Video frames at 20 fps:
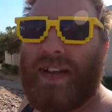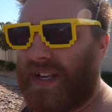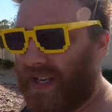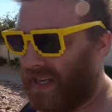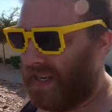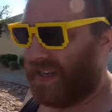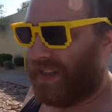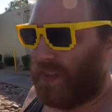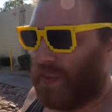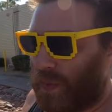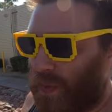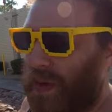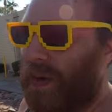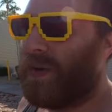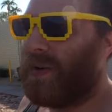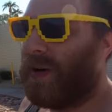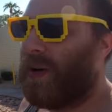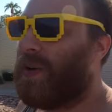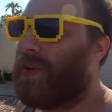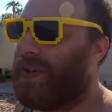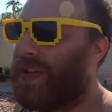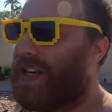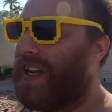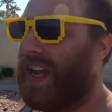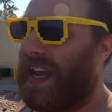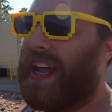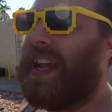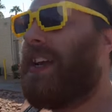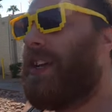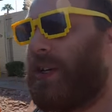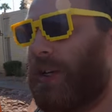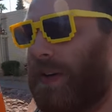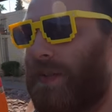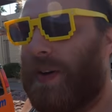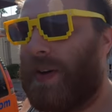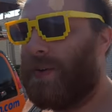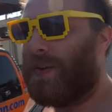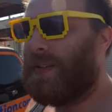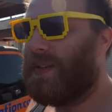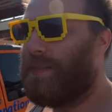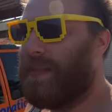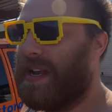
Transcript: that the real goal today should have always